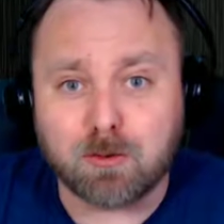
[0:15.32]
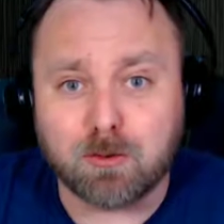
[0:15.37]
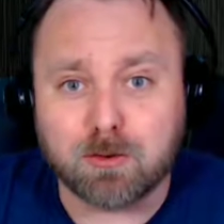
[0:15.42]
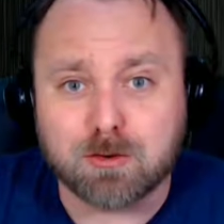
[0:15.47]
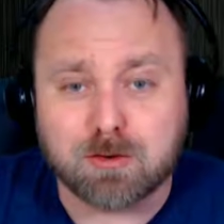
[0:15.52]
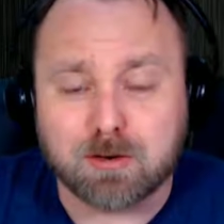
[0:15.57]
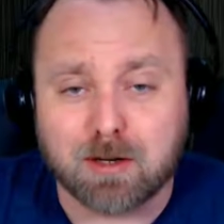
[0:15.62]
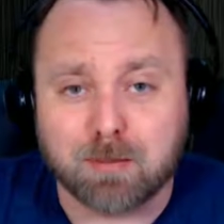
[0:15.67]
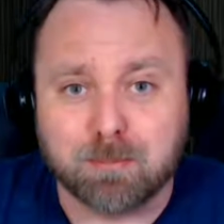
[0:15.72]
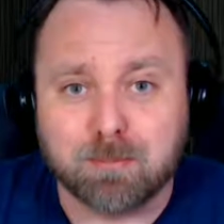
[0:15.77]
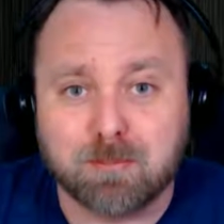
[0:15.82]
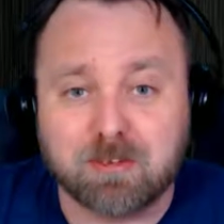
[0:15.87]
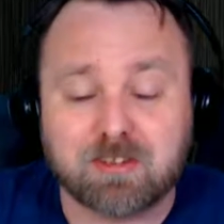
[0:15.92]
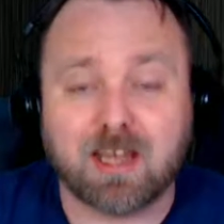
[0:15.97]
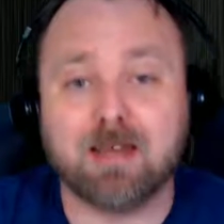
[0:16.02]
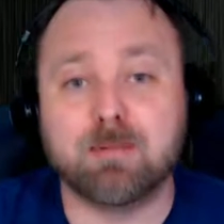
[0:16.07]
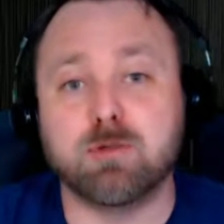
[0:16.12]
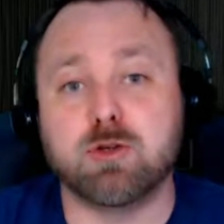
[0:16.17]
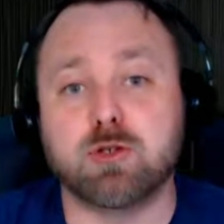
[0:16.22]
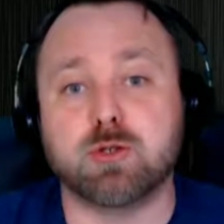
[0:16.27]
Drums.
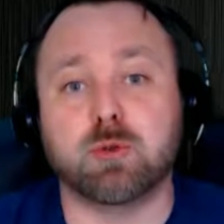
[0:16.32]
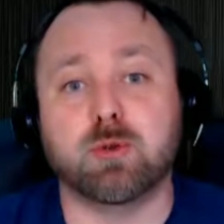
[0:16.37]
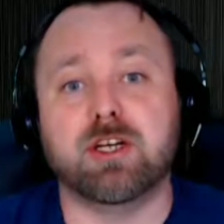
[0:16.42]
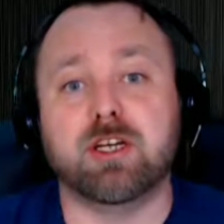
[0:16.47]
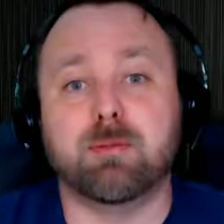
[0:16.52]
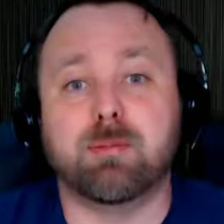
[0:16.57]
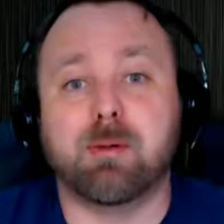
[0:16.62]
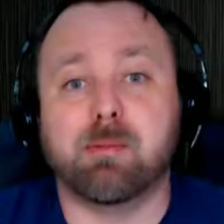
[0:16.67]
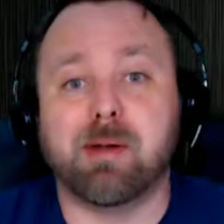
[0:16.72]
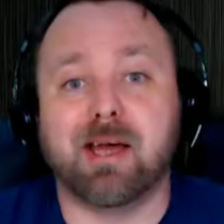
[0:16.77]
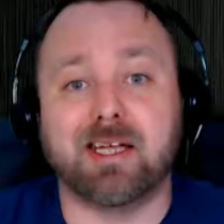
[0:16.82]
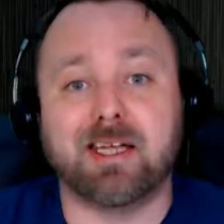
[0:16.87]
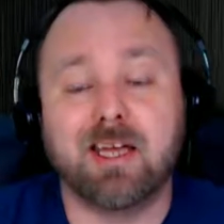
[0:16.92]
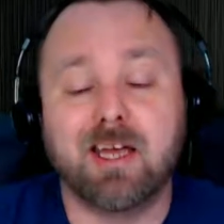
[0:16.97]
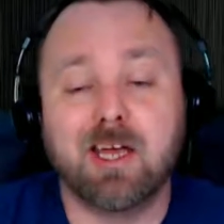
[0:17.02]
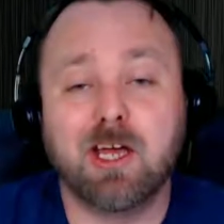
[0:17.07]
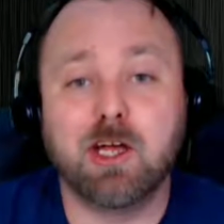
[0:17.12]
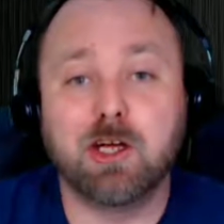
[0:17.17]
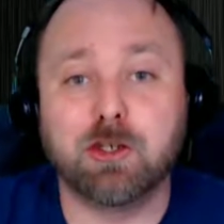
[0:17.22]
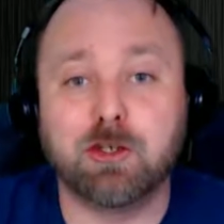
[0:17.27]
I'm joined by my
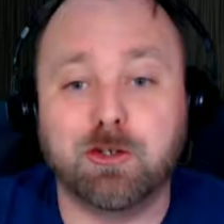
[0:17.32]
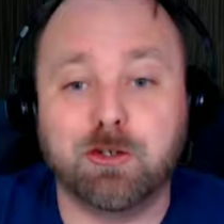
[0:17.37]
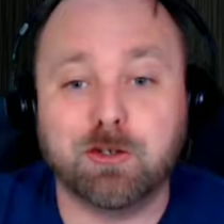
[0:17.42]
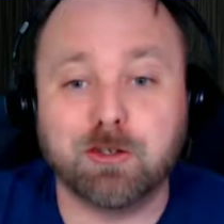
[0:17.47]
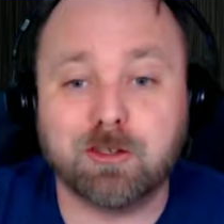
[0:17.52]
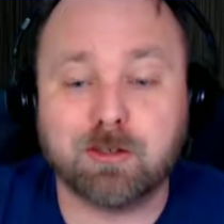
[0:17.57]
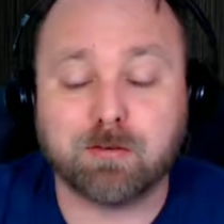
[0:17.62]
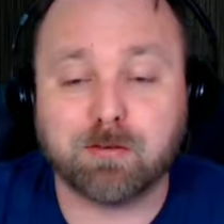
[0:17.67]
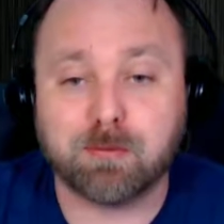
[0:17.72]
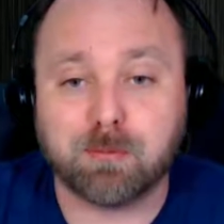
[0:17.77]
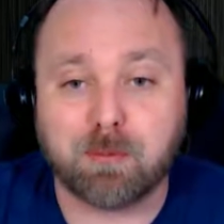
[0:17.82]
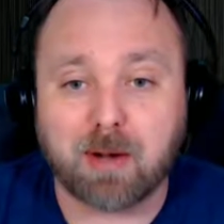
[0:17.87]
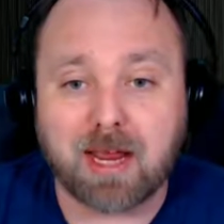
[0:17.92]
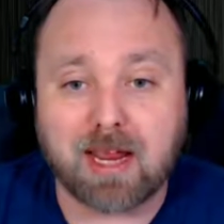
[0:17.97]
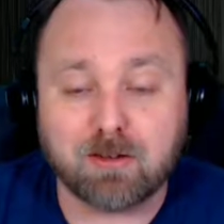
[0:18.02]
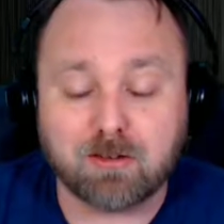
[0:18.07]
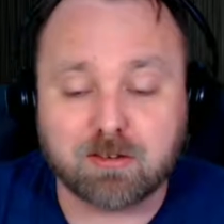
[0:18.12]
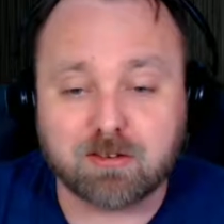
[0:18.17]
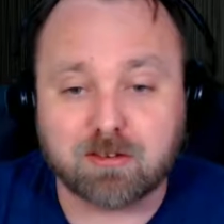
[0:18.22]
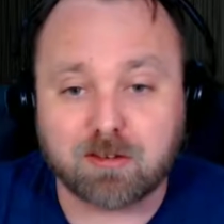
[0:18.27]
good
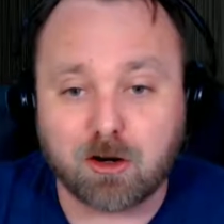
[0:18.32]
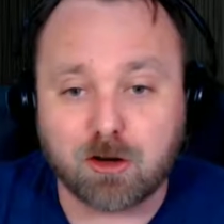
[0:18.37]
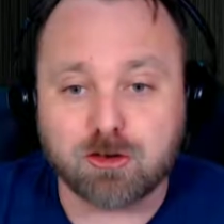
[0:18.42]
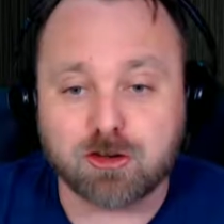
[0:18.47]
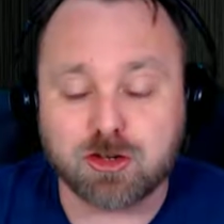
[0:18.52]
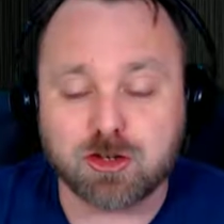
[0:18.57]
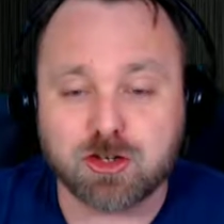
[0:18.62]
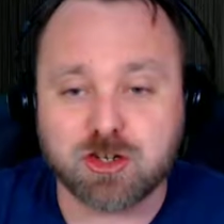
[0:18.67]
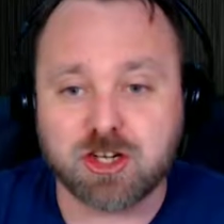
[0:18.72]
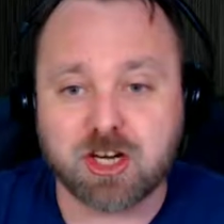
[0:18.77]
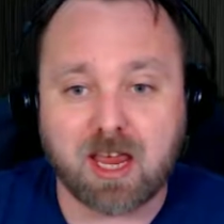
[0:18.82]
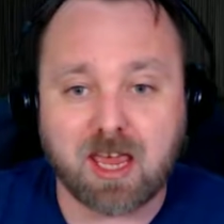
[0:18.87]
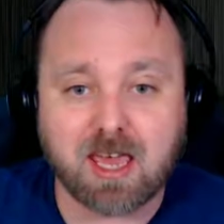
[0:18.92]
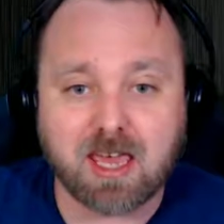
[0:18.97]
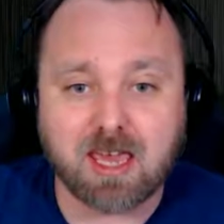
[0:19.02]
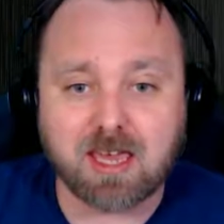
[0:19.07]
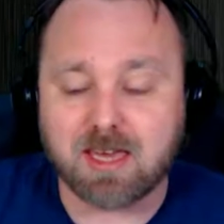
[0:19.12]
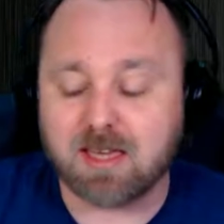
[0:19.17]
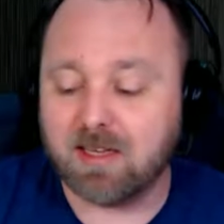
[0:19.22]
friend, Sergeant J.